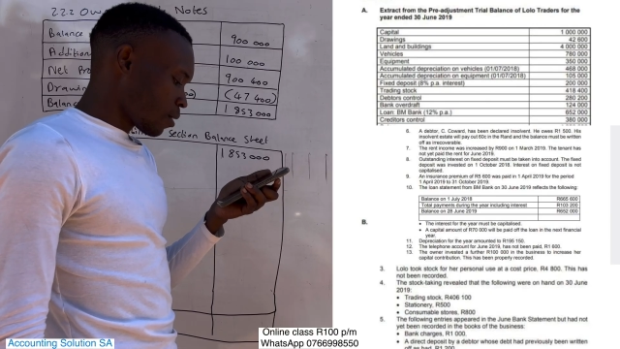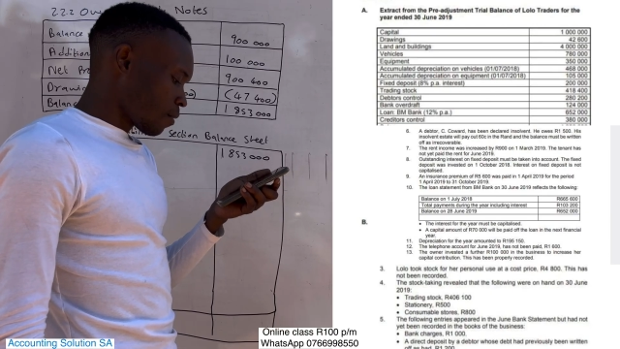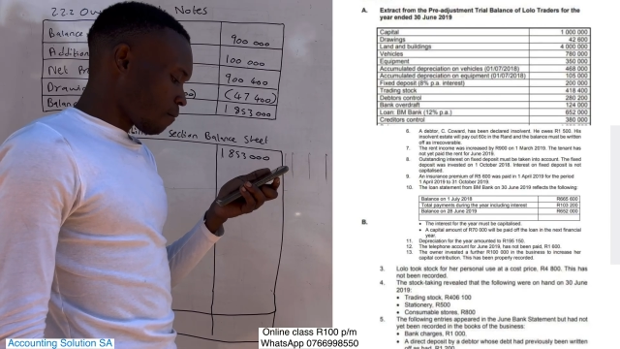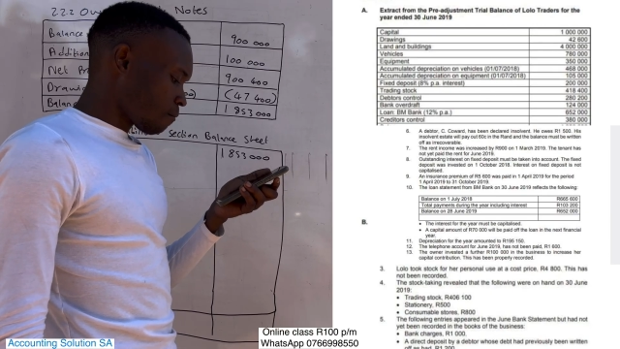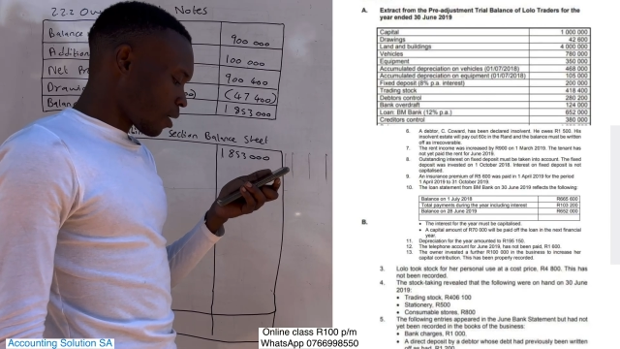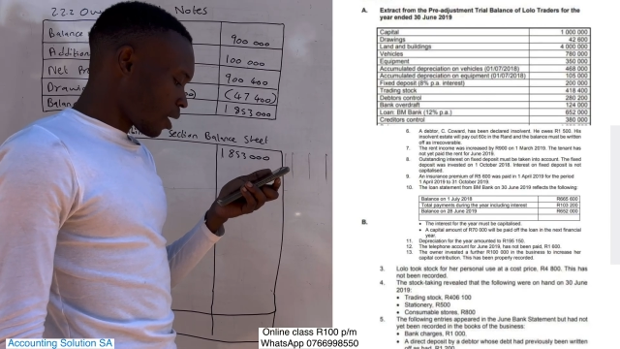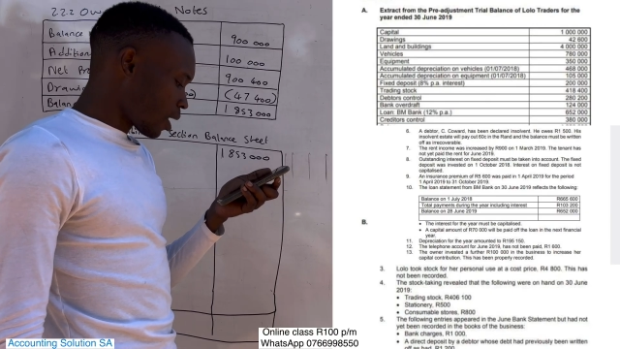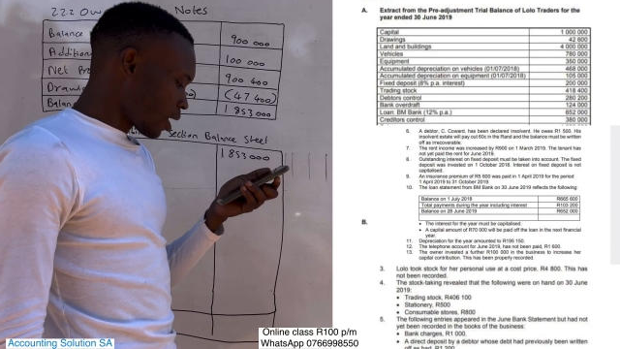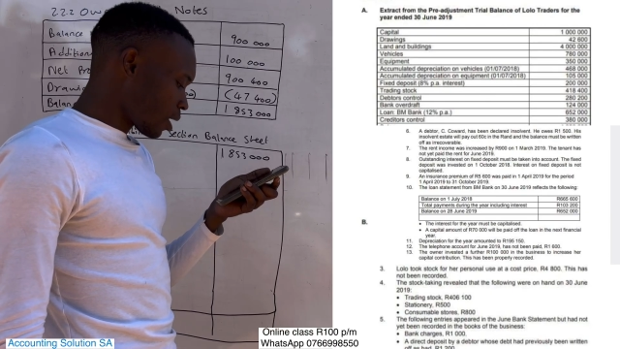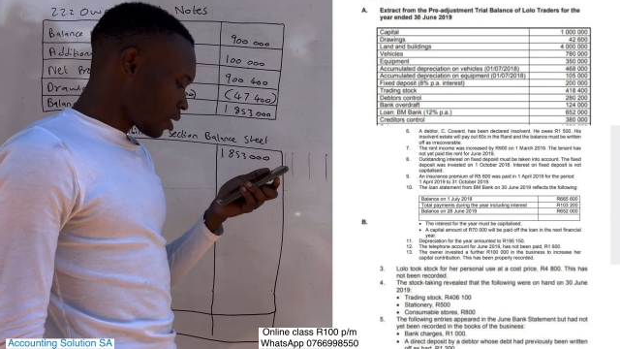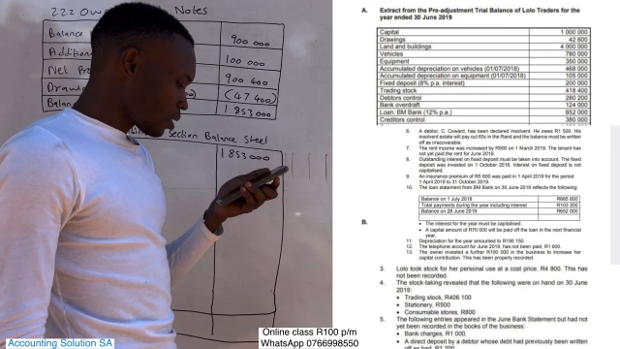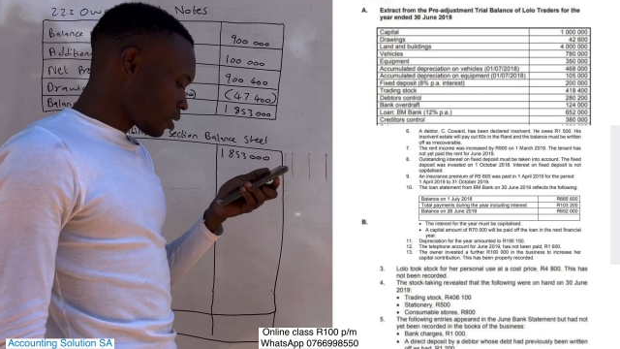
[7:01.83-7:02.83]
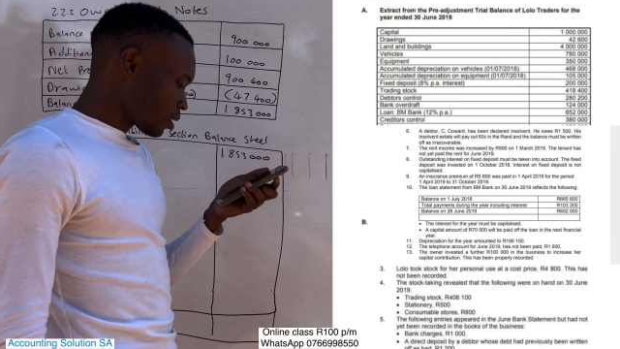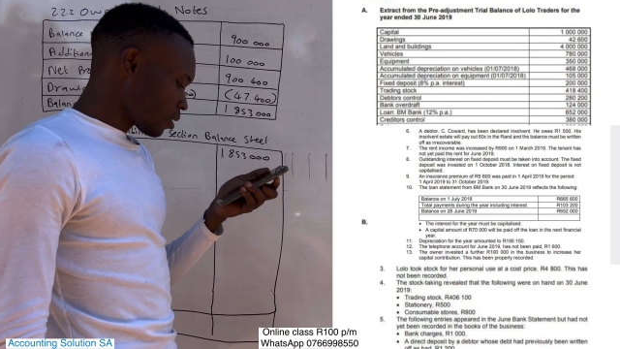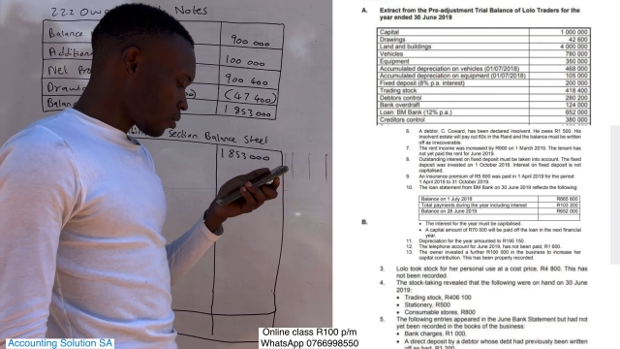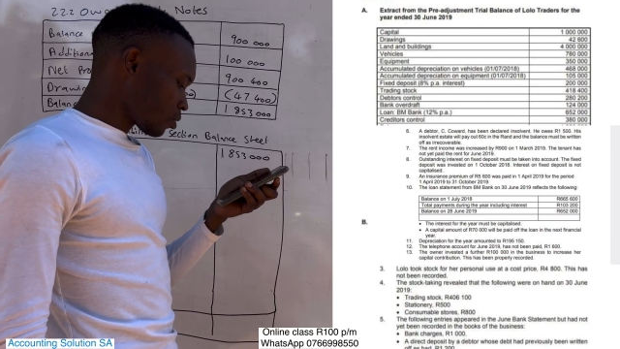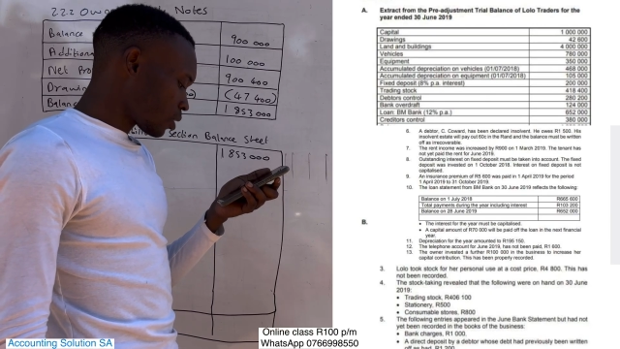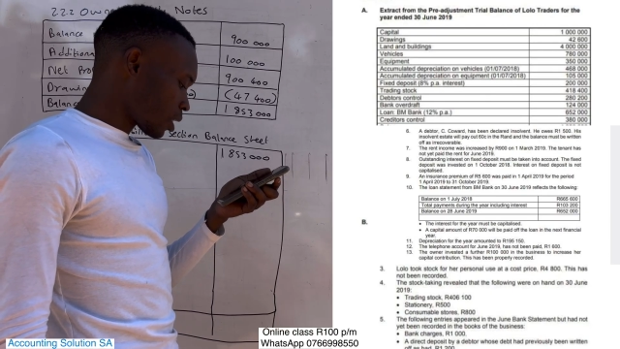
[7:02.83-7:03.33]
Balance,
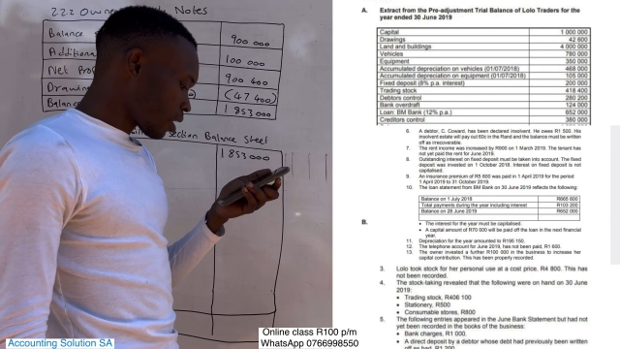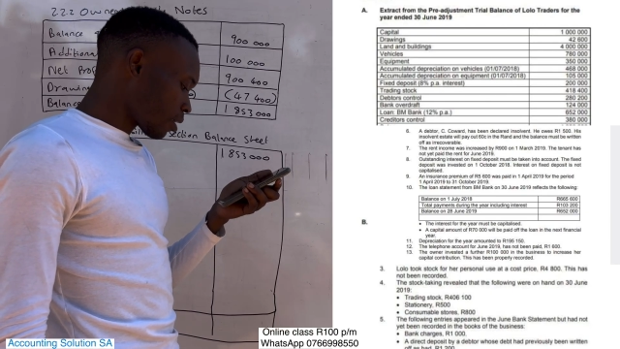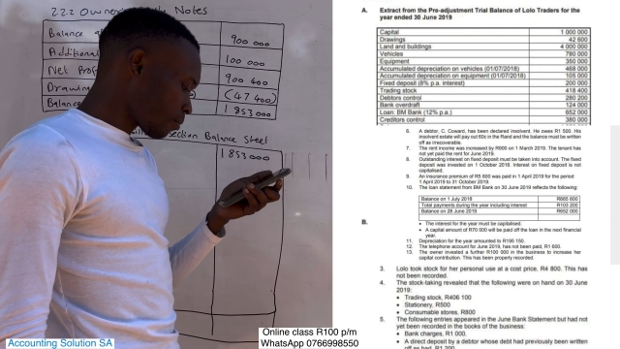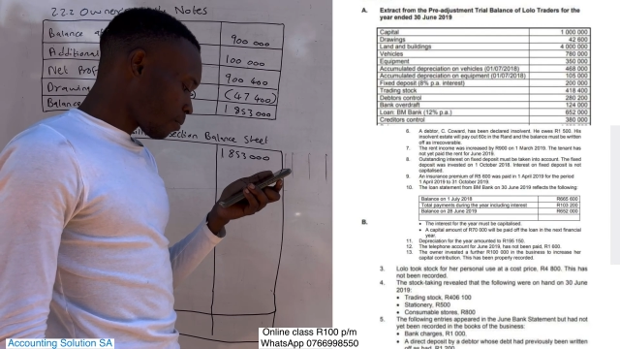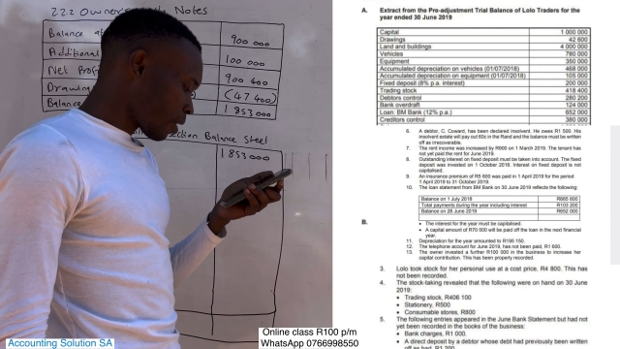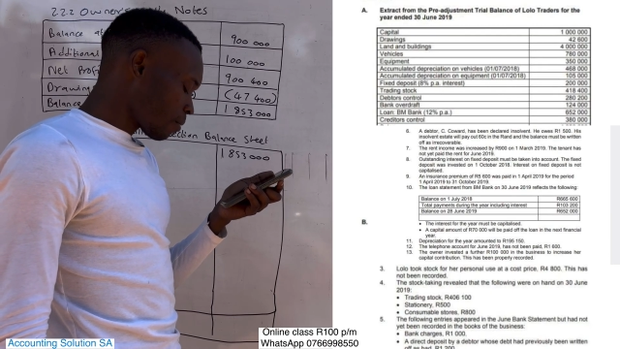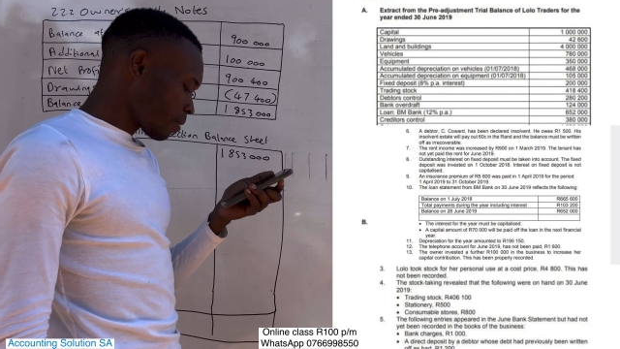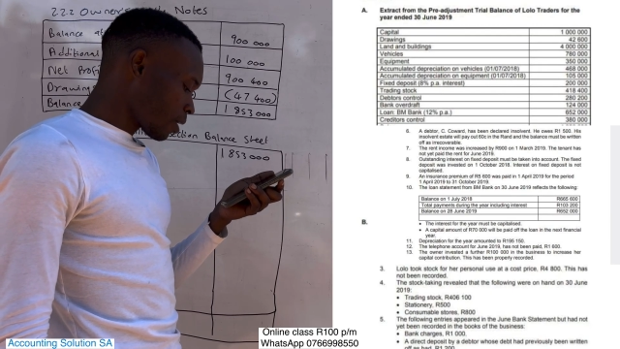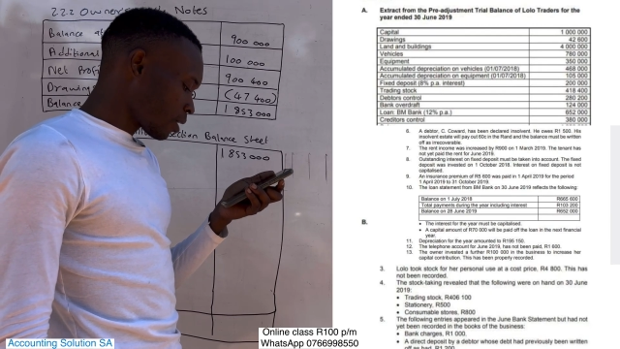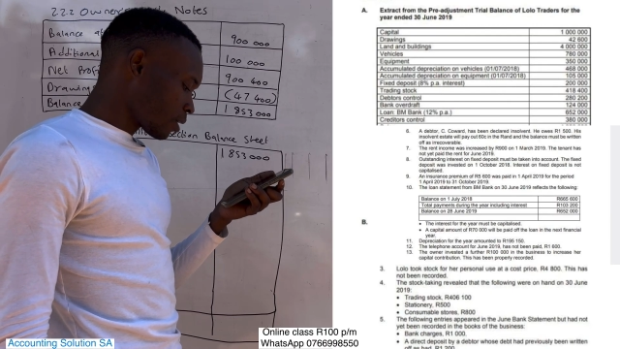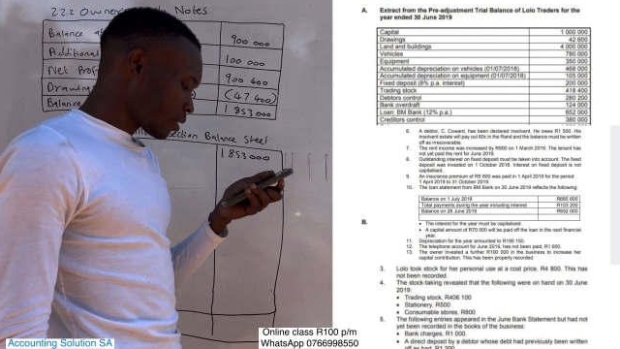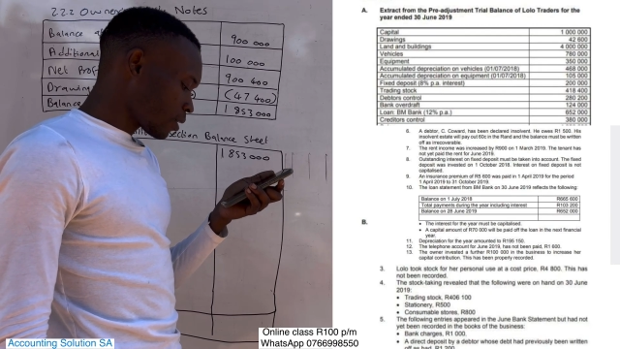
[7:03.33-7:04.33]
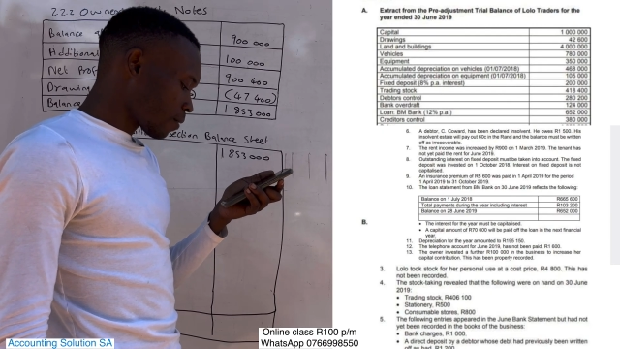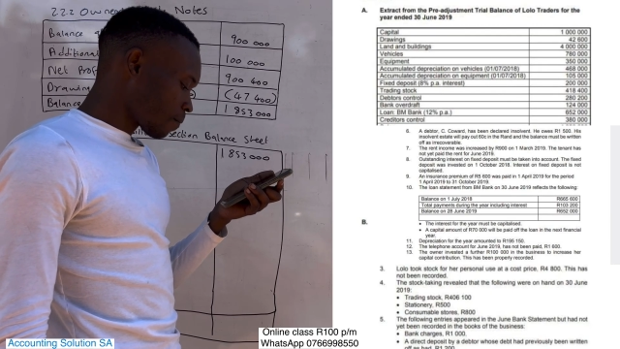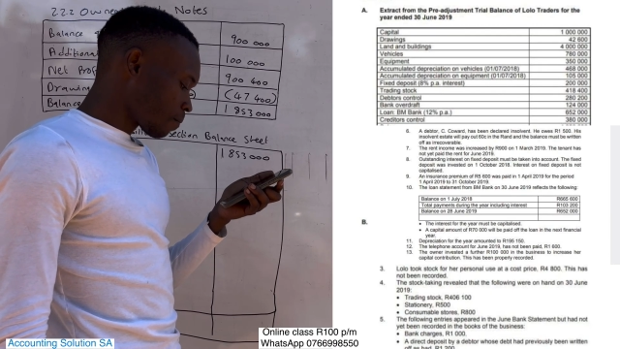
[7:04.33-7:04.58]
total repayment,